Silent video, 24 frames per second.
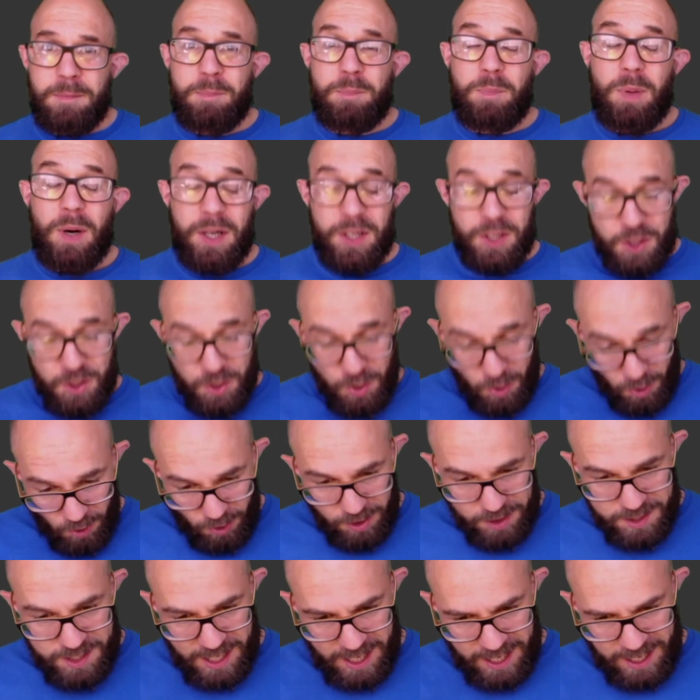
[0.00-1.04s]
But
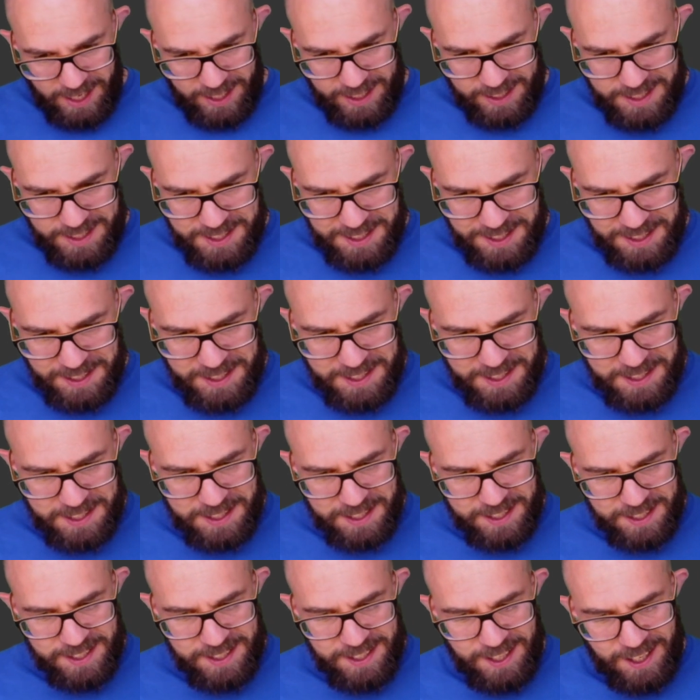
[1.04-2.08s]
God acted,
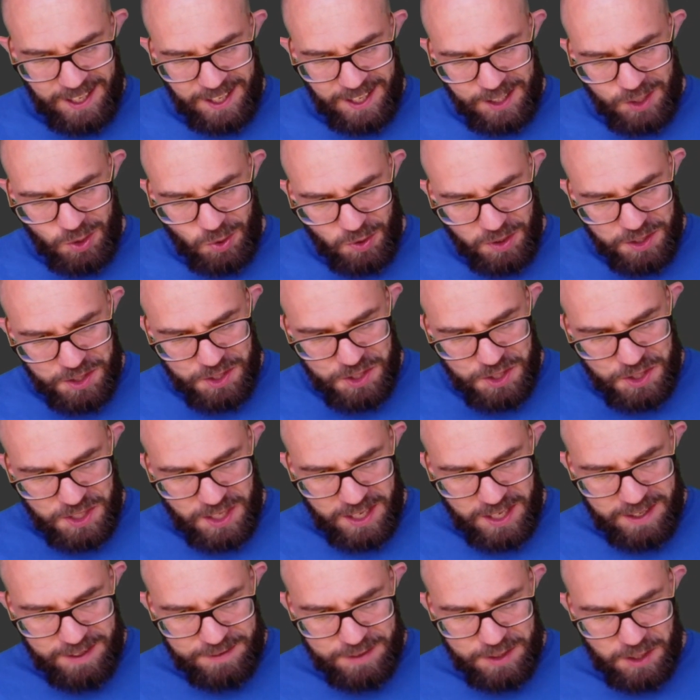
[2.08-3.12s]
and God has
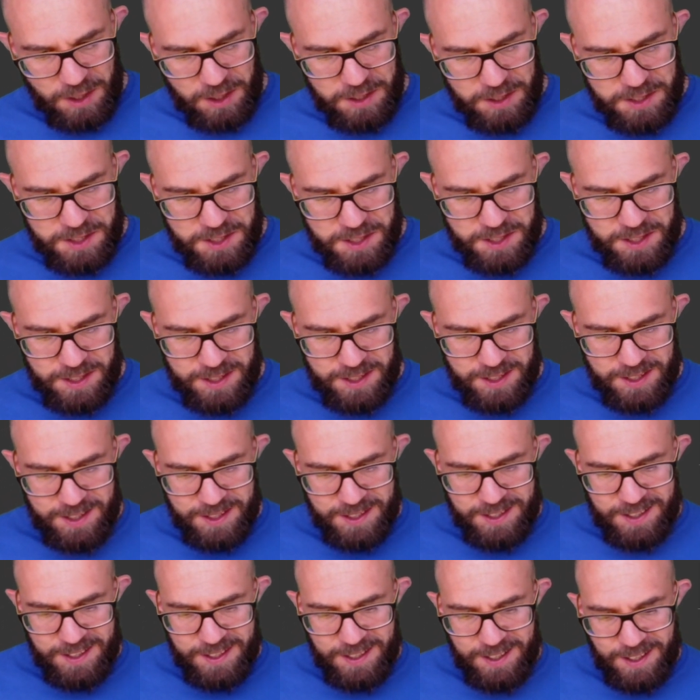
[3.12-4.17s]
saved us,
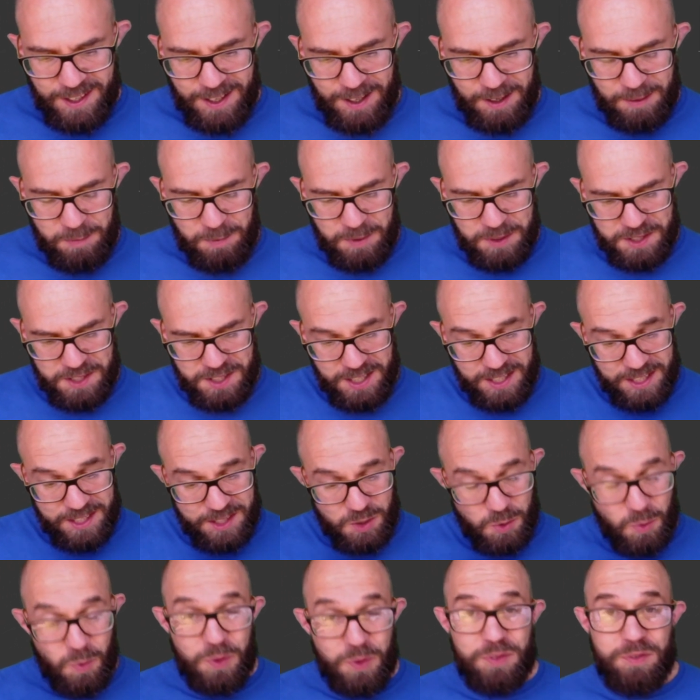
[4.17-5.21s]
and we see
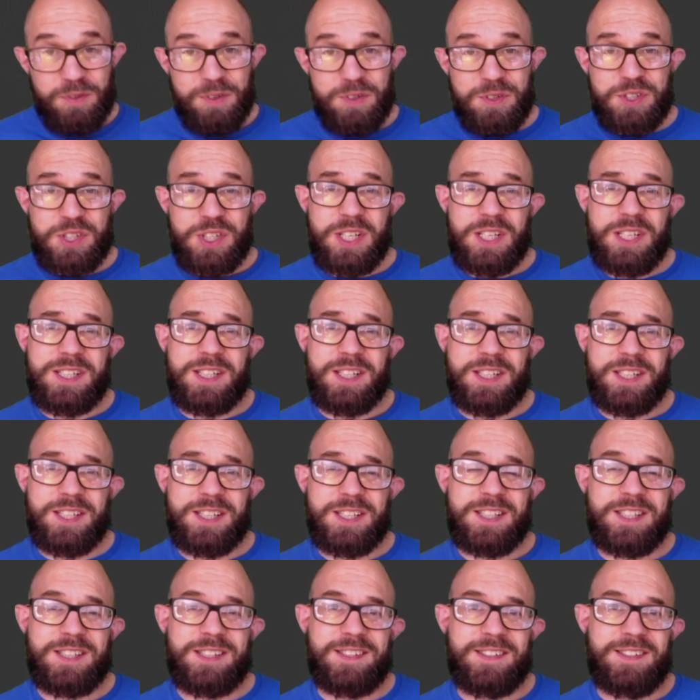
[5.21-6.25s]
it's all through
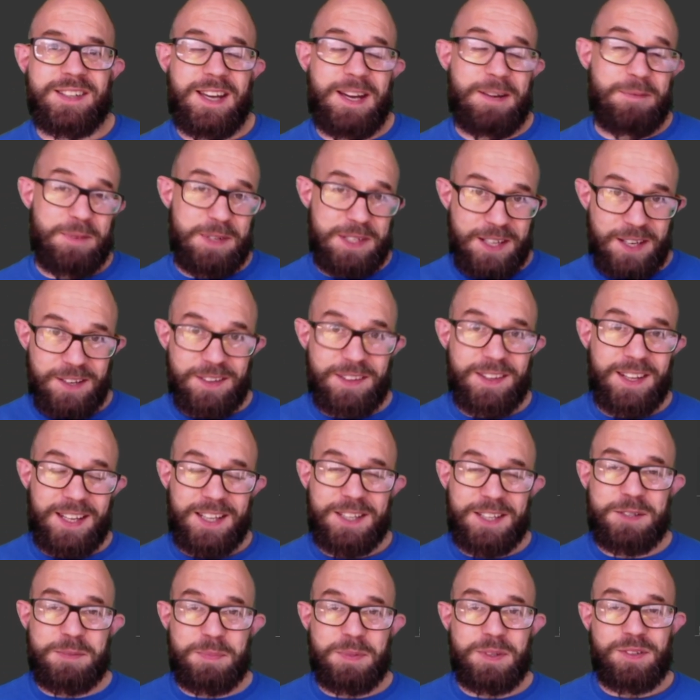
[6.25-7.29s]
Jesus, and we know that
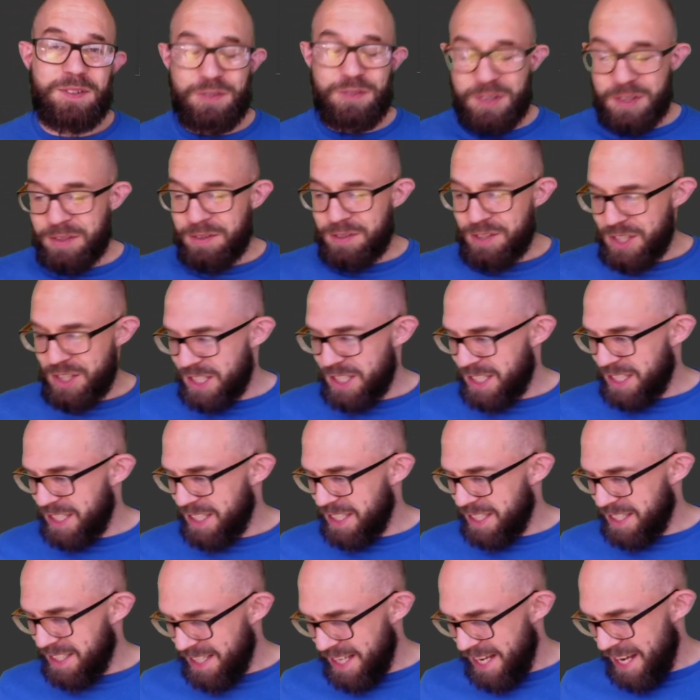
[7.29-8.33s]
that's through
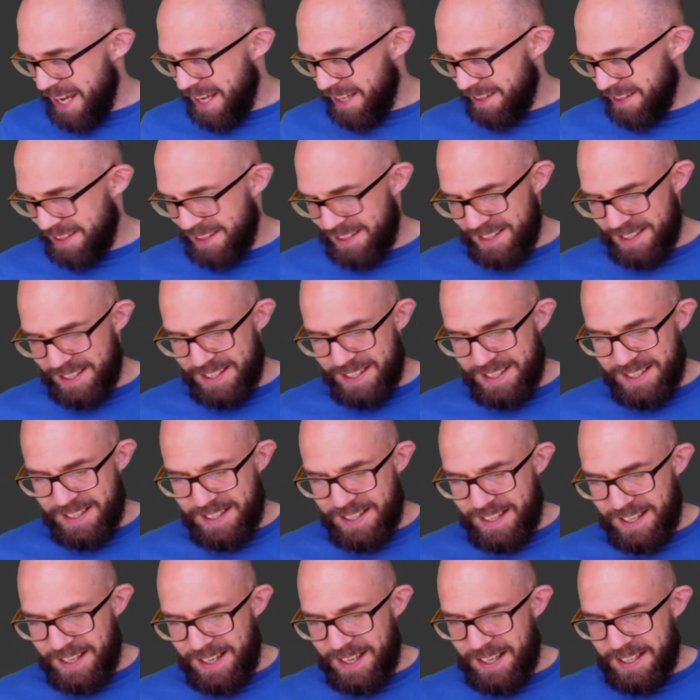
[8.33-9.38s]
Jesus' death
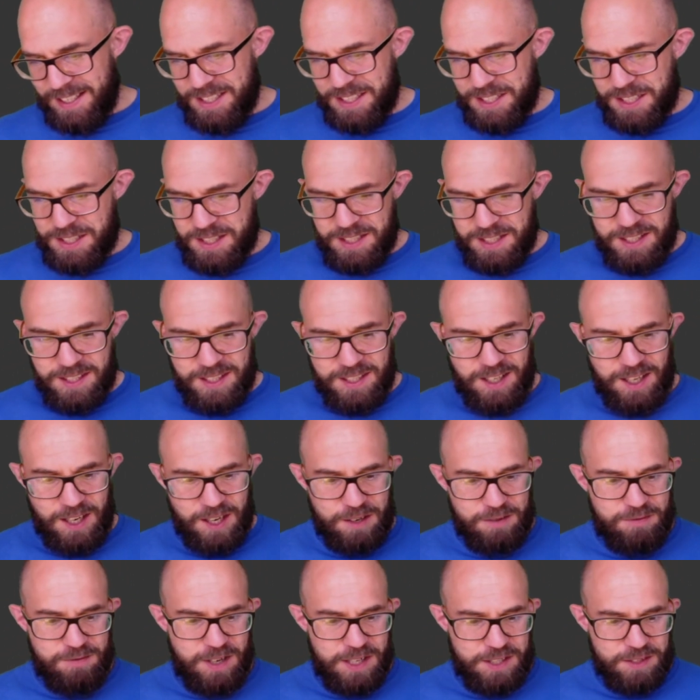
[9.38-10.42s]
and
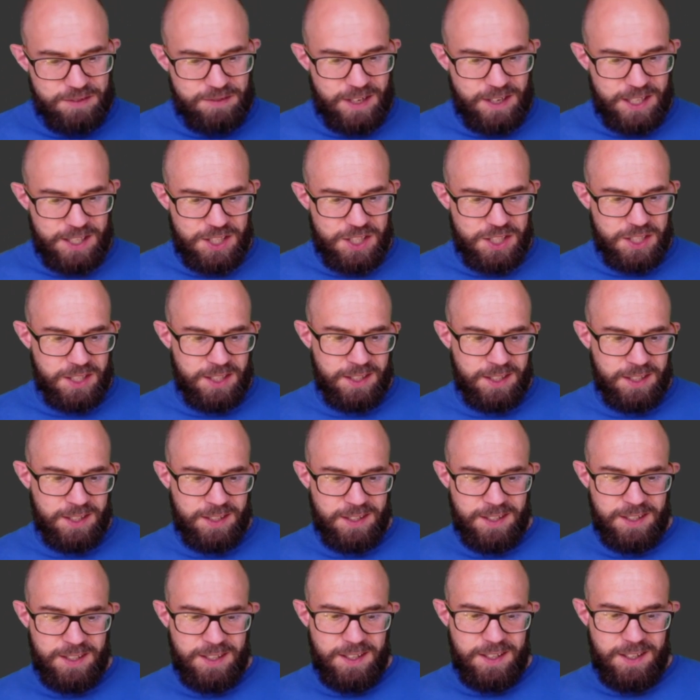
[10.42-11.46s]
resurrection.
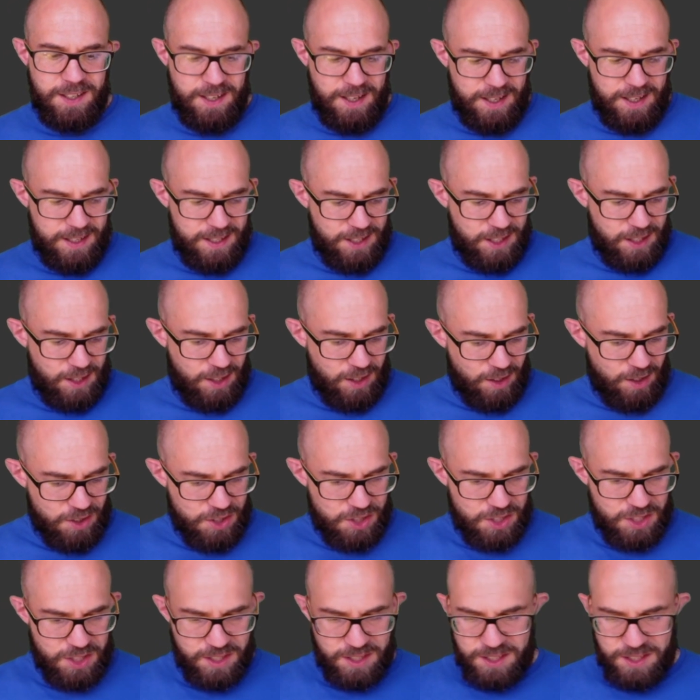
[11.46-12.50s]
And in
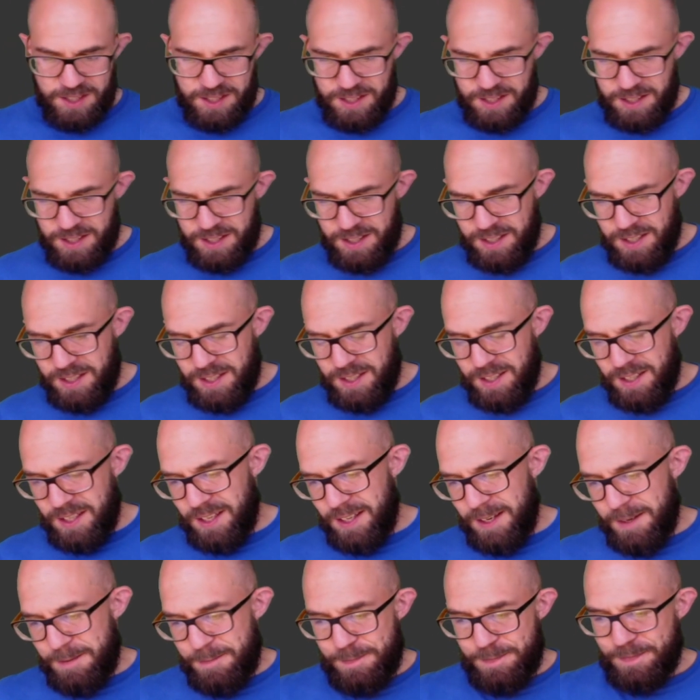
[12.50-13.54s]
Colossians,
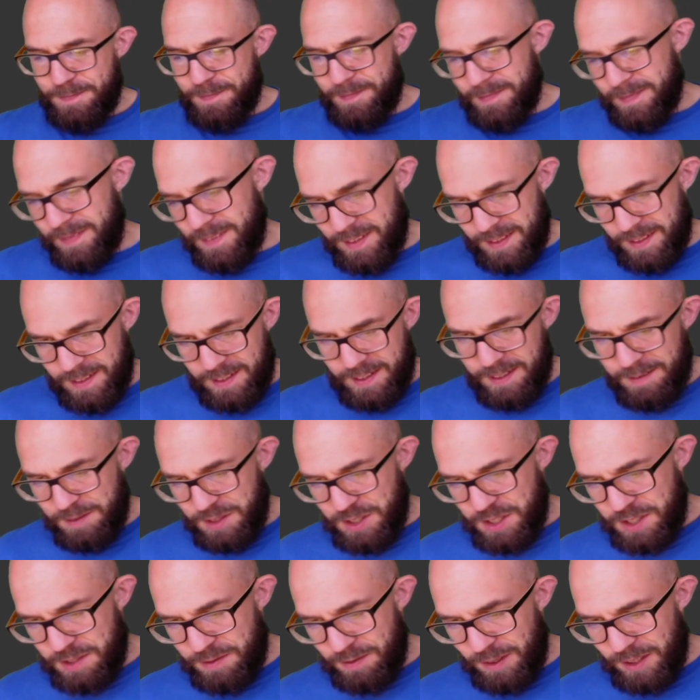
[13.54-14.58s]
let me
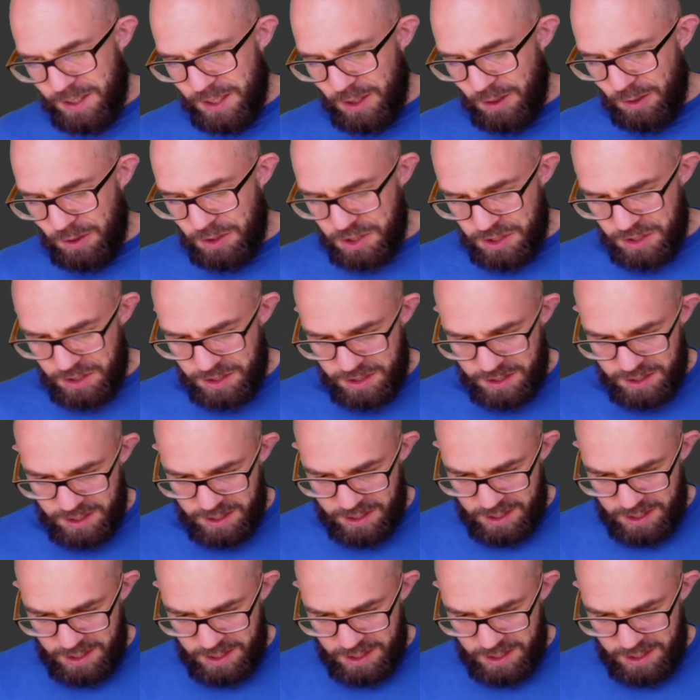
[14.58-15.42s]
just find Colossians